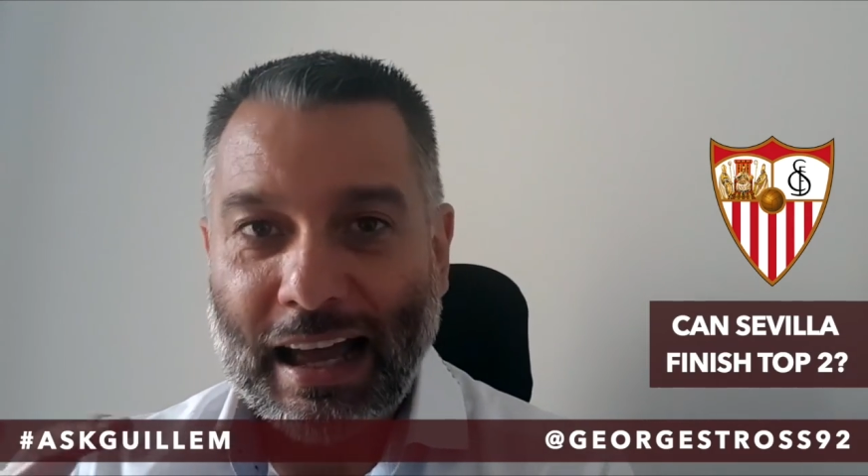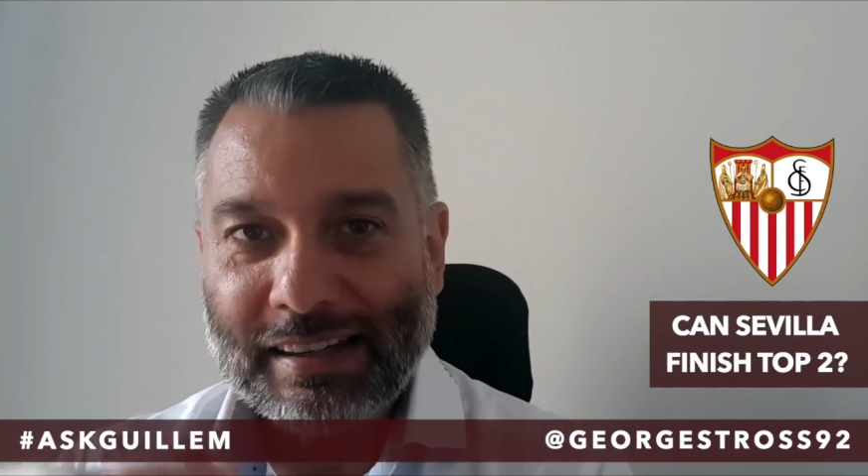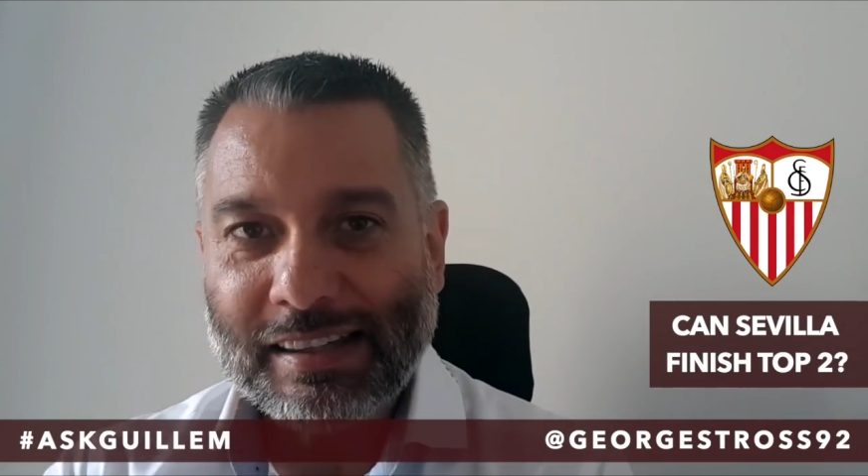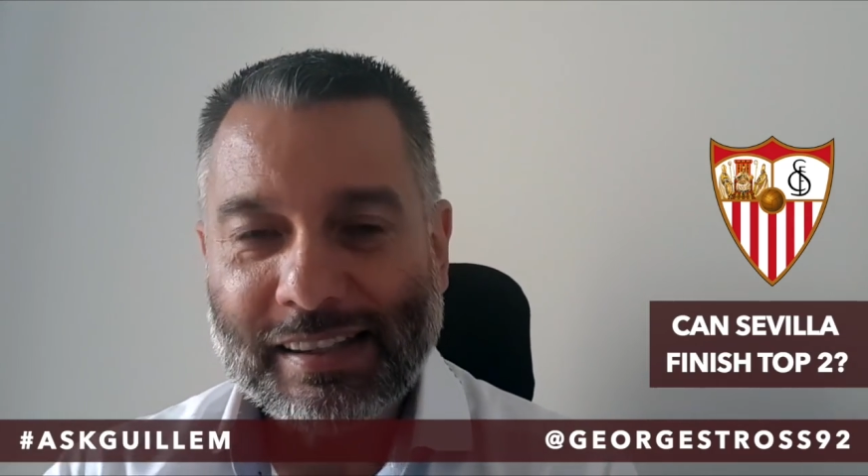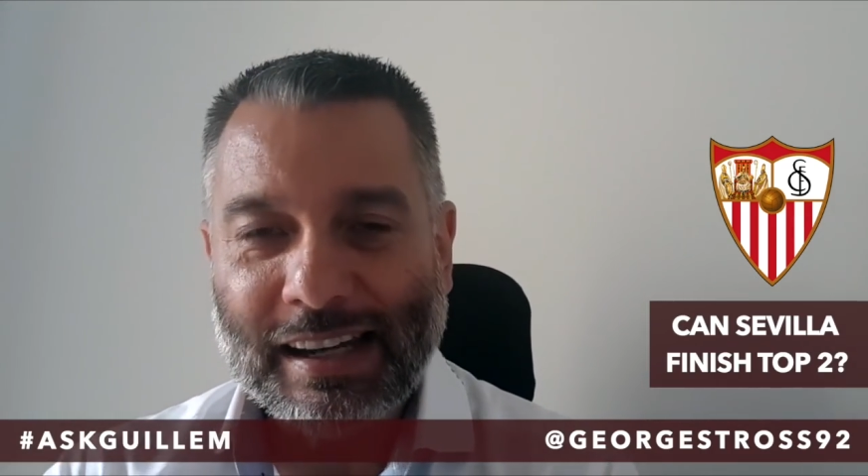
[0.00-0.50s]

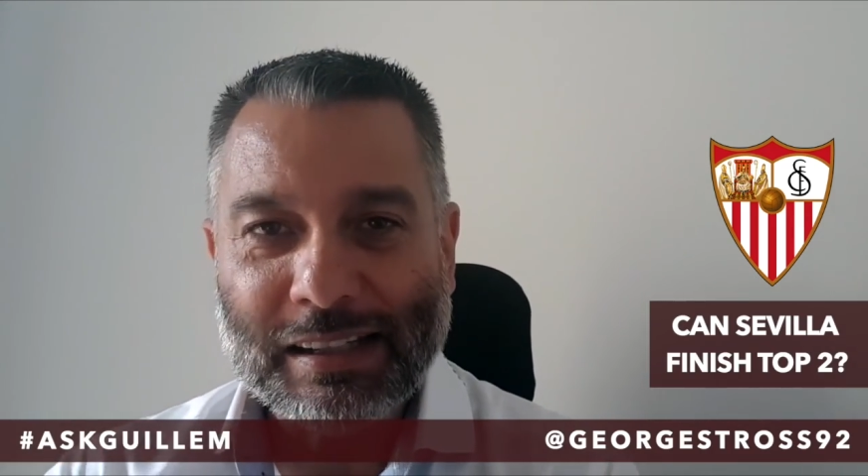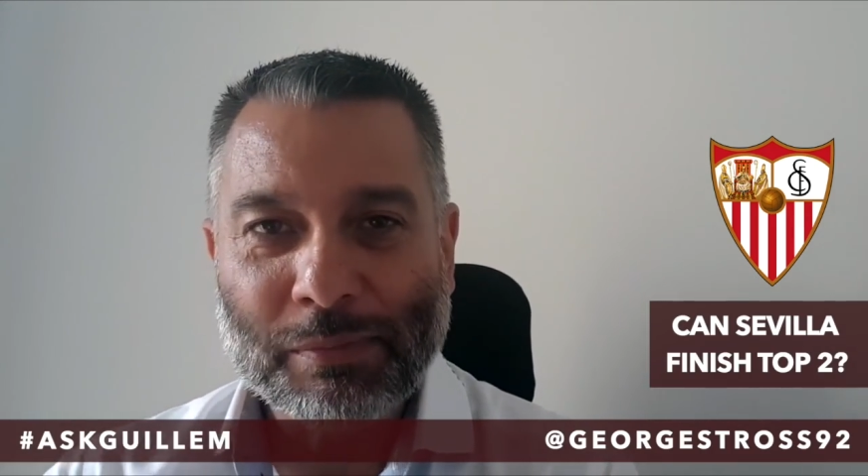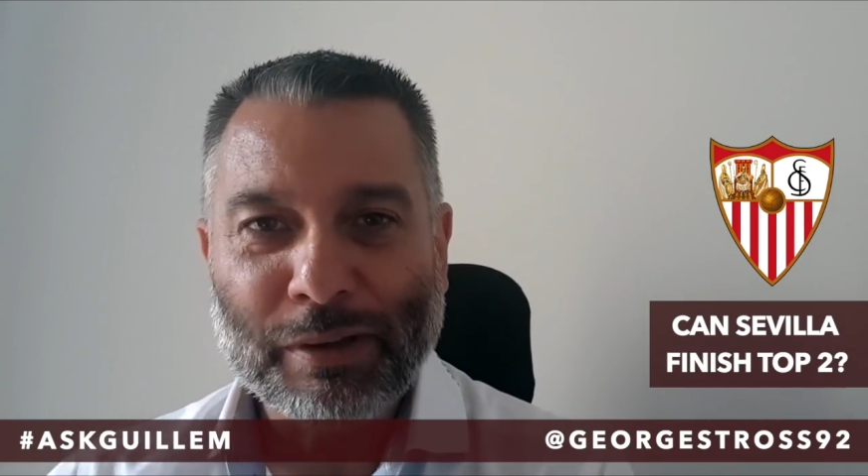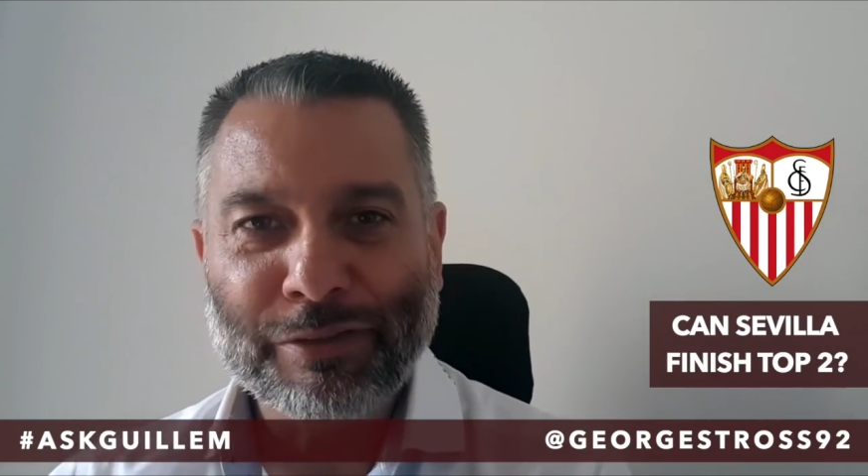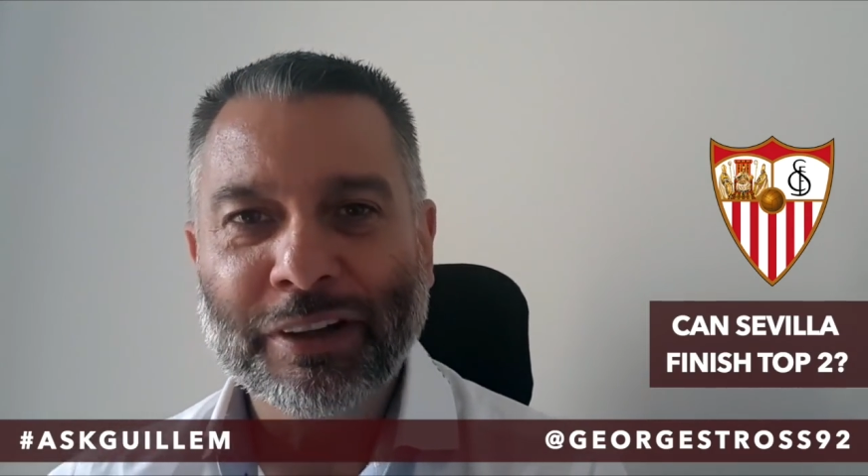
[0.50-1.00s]
as the centre
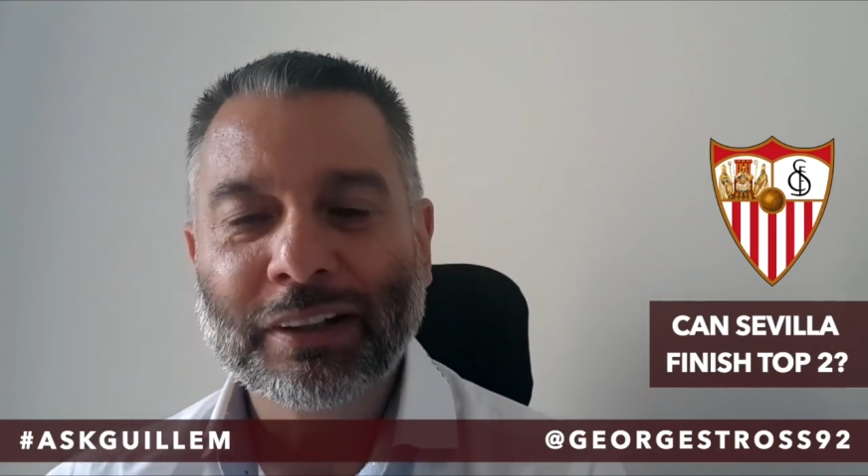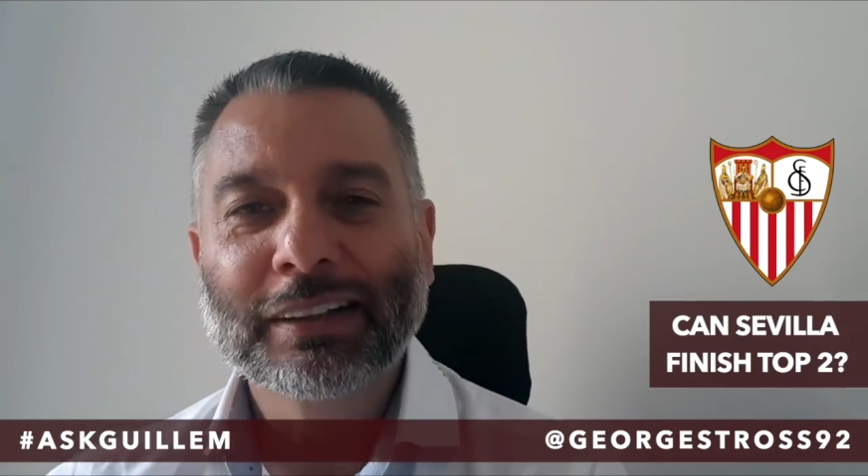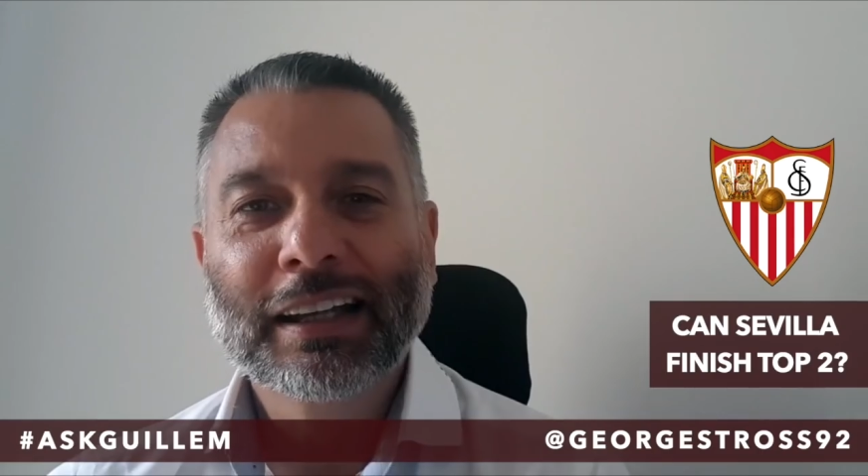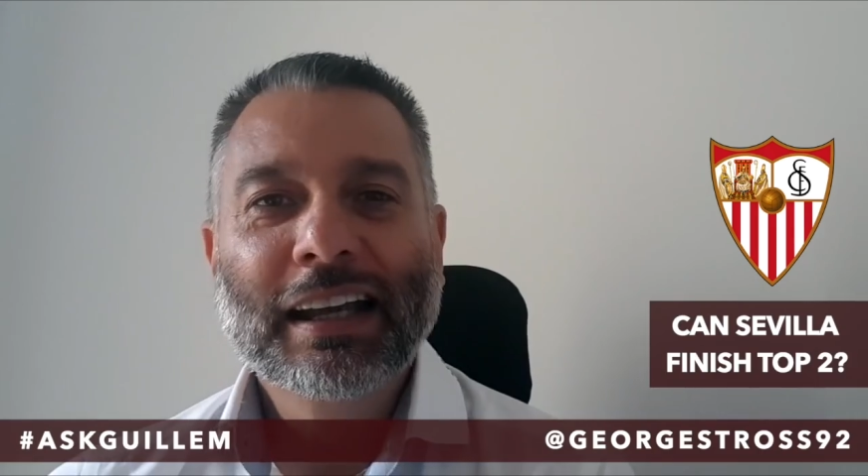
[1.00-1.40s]
midfield.